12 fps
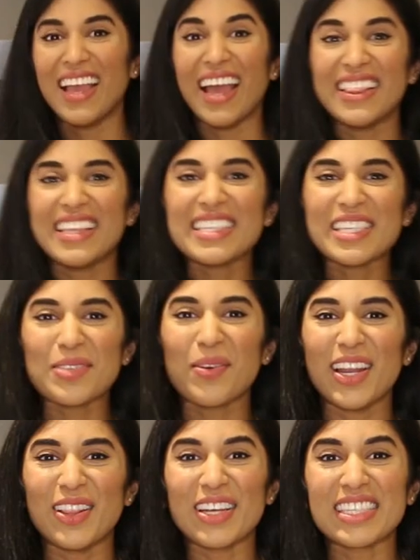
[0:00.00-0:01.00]
And this is
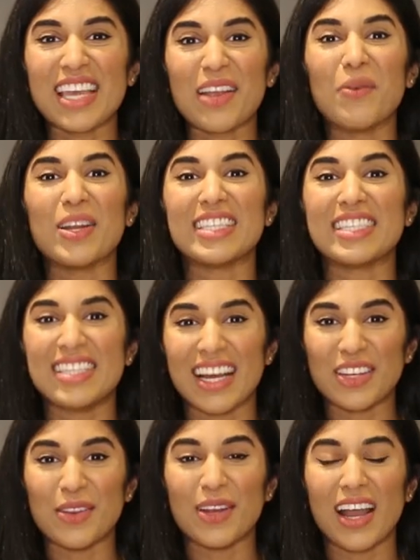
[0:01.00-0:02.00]
what it looks like when it's
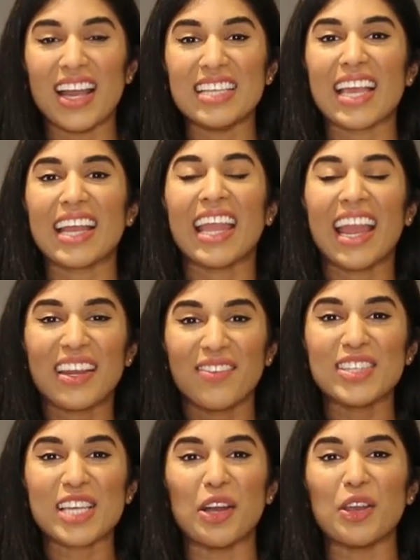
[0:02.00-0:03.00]
done, you guys. I can't
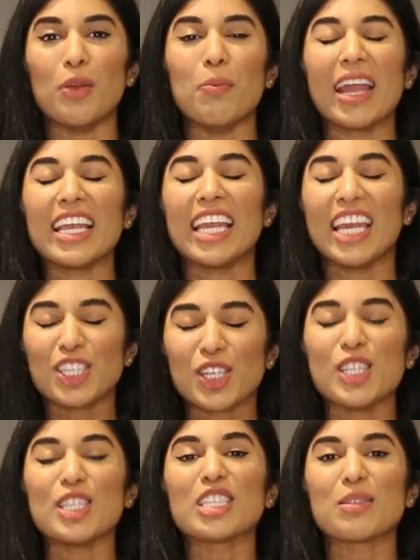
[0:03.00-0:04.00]
even tell you, my
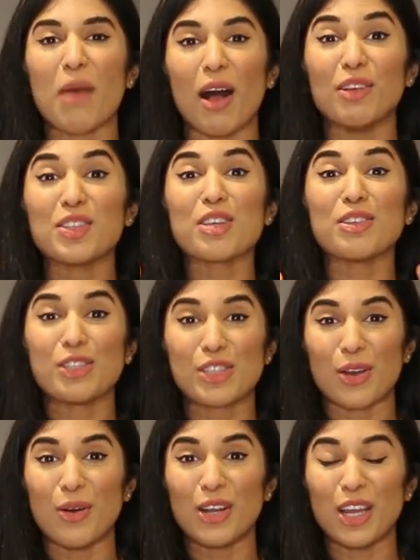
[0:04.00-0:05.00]
kitchen smells
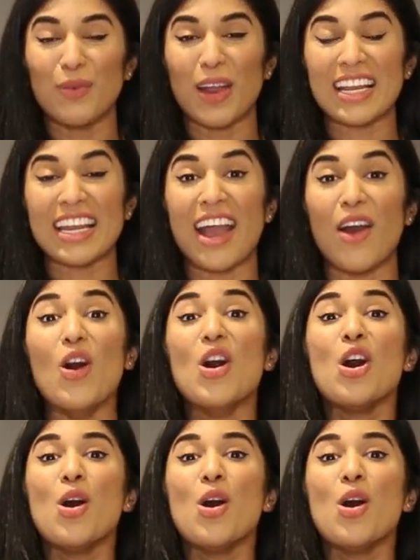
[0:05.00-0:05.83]
so good right now.